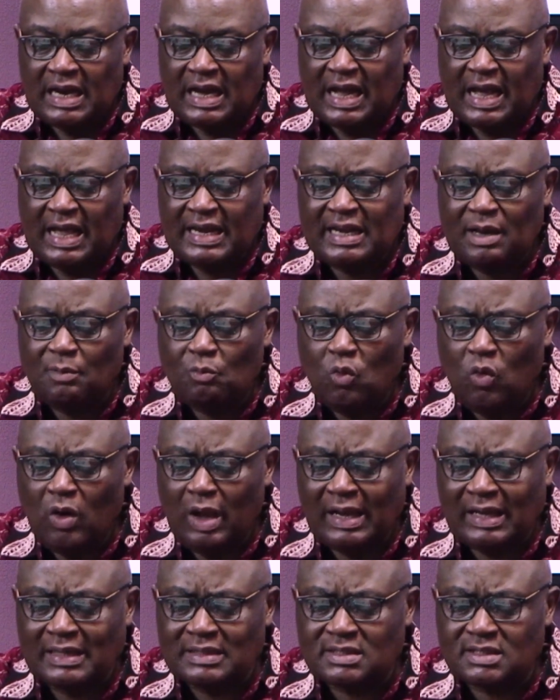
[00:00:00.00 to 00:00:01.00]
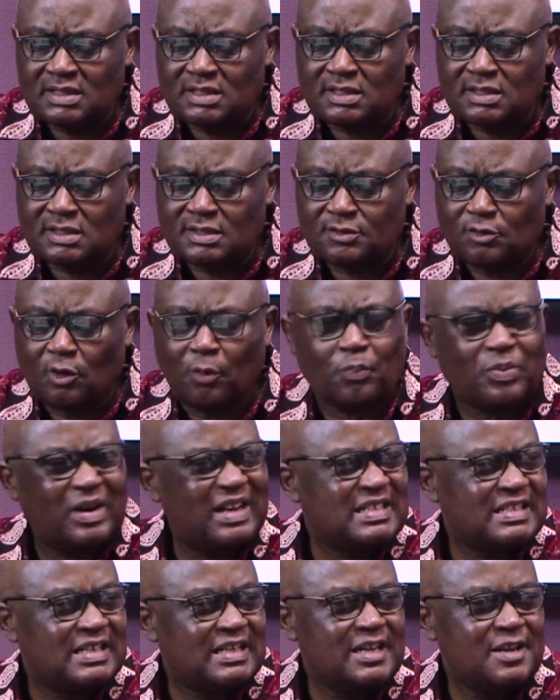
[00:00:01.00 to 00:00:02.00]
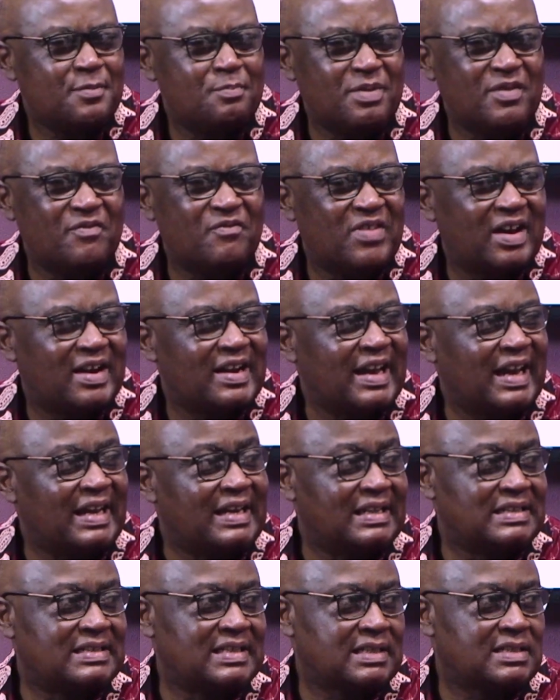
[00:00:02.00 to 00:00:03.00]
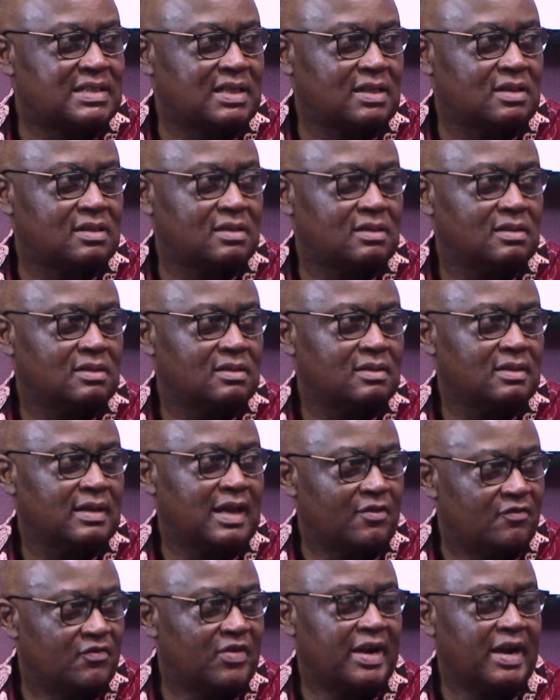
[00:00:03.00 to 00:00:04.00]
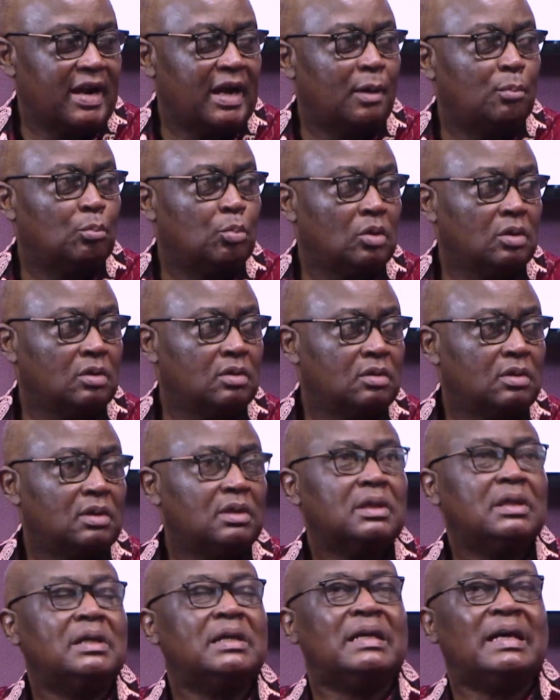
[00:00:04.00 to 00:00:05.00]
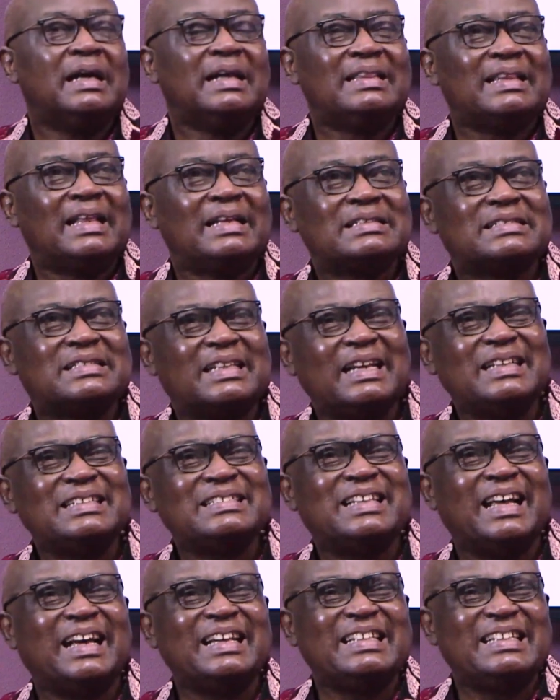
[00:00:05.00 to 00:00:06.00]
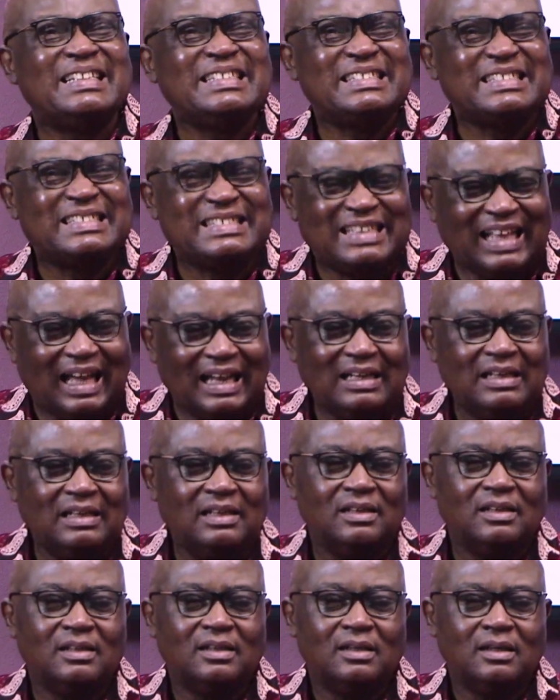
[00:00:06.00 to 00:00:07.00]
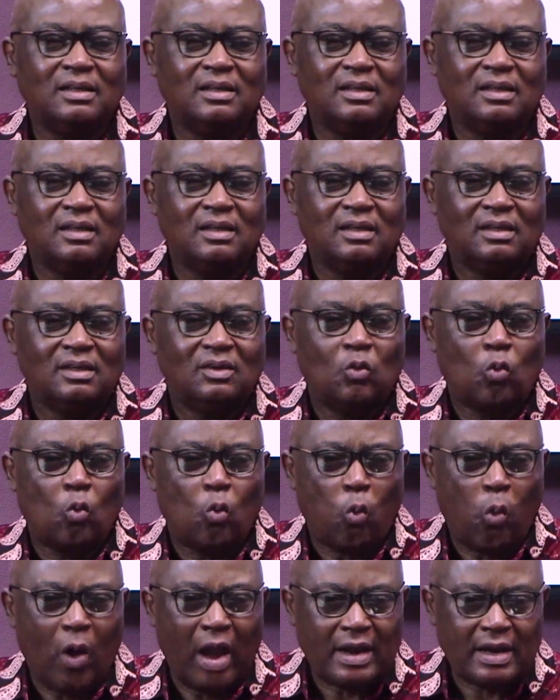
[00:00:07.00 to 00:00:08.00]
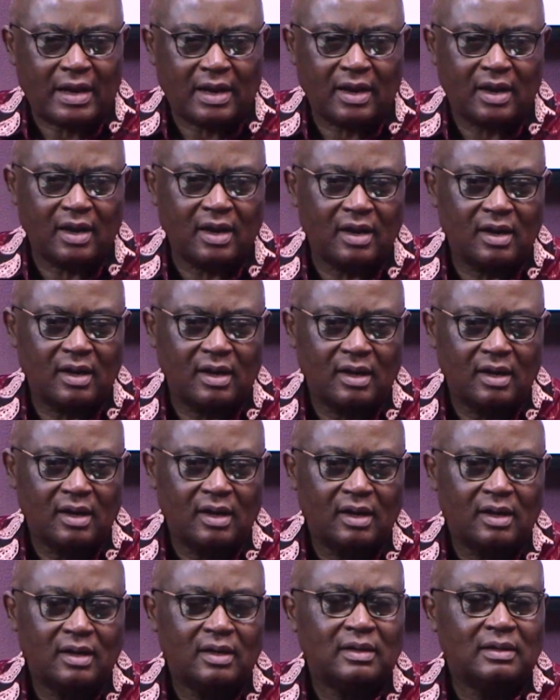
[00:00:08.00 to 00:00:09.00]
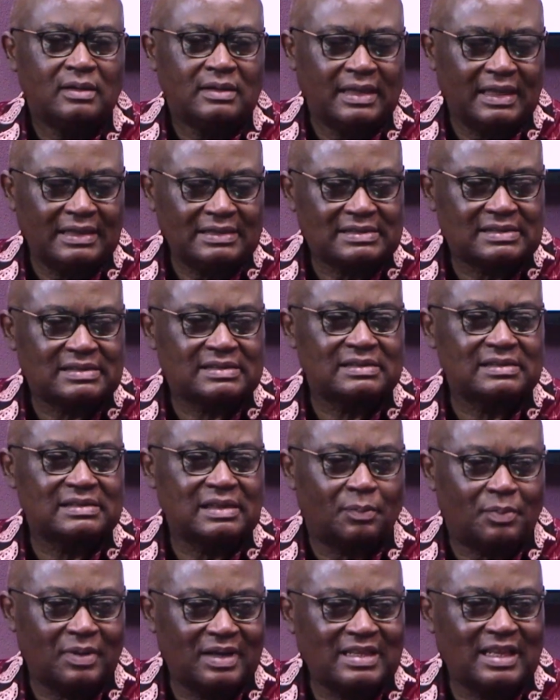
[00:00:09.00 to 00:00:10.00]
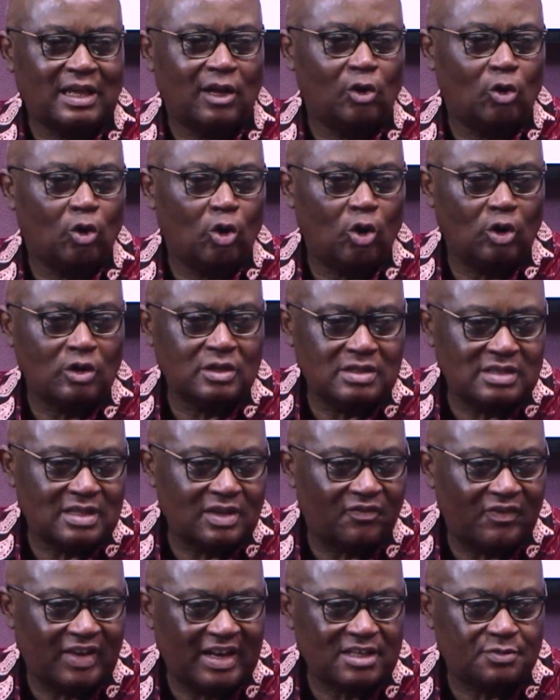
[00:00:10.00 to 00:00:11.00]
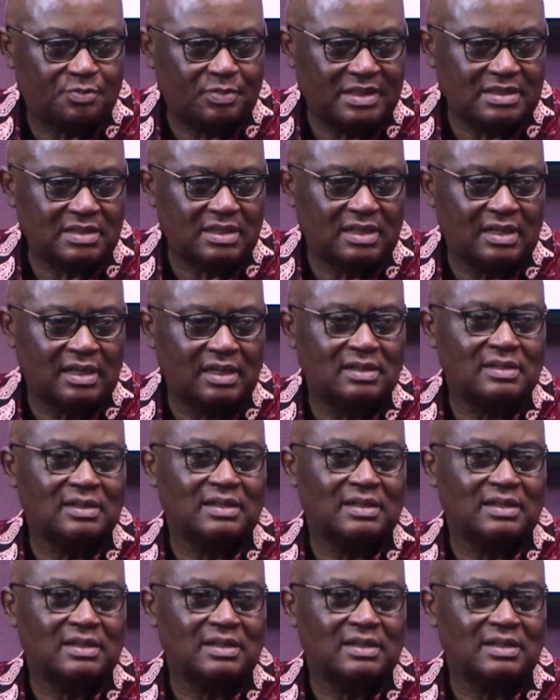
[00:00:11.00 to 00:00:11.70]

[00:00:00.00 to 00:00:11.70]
Ademu has surprisingly been very energetic and very humble, in the sense that he's done work, Yes, the brother-in-law is the vice president.